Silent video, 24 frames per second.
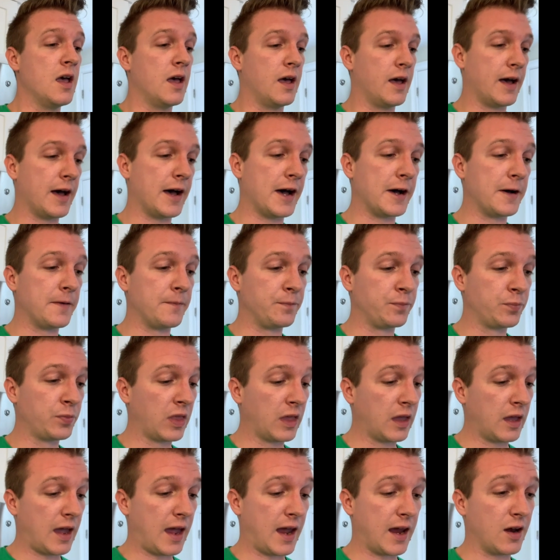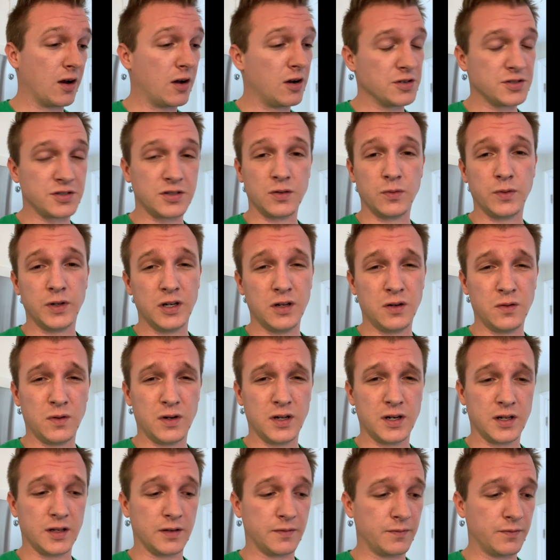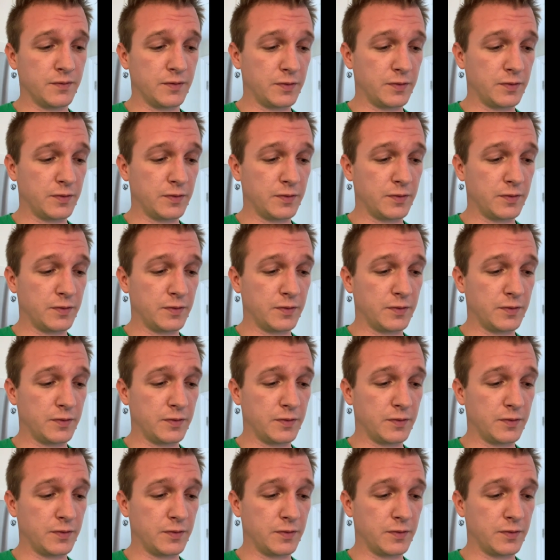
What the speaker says: and also we don't want to